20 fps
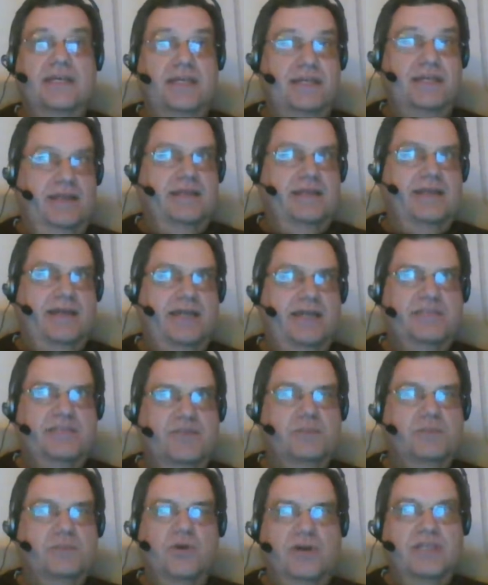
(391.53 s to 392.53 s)
in, in the case
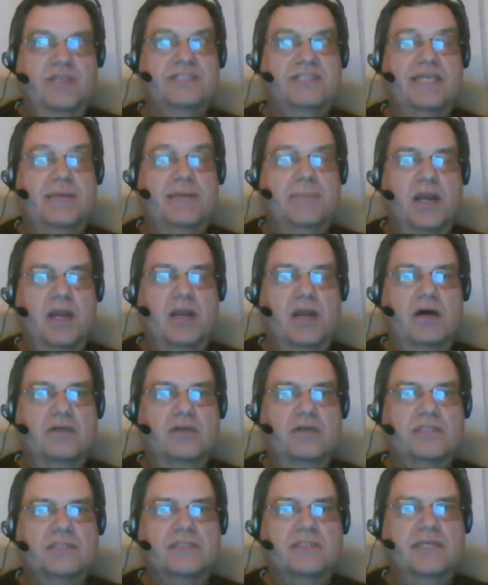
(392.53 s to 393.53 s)
of the book, a
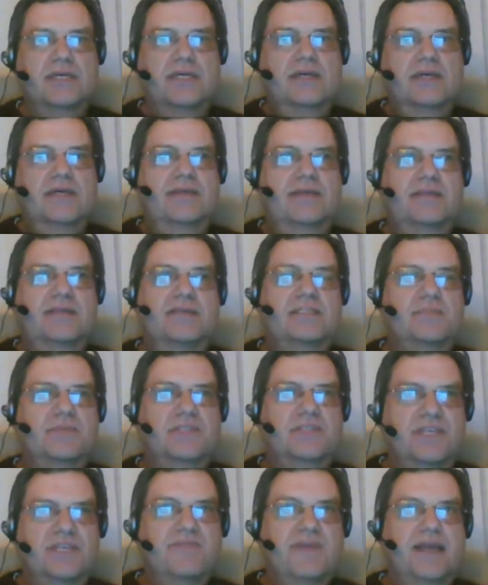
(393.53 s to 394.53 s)
subclass that
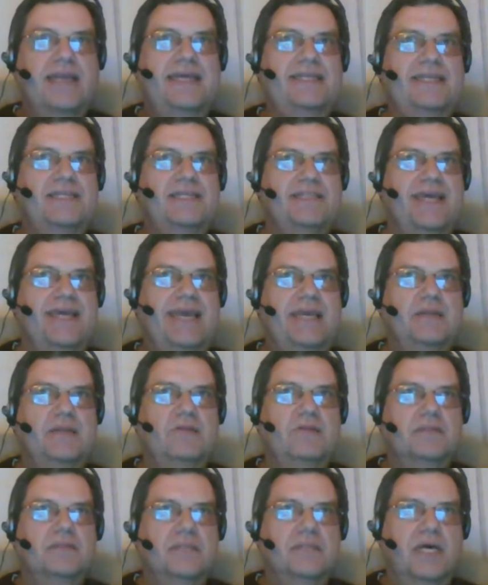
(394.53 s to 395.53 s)
specifically just
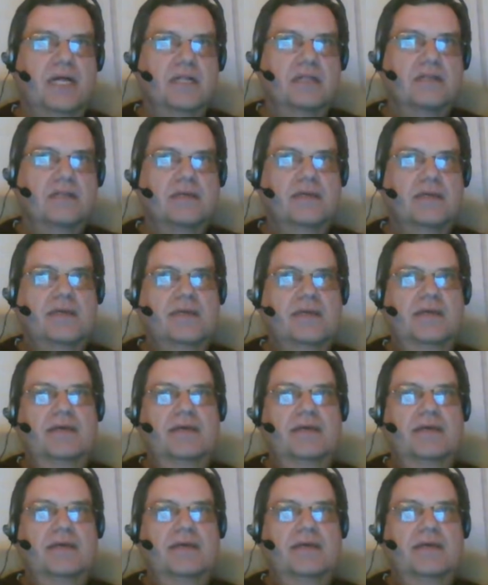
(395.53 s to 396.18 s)
handles null.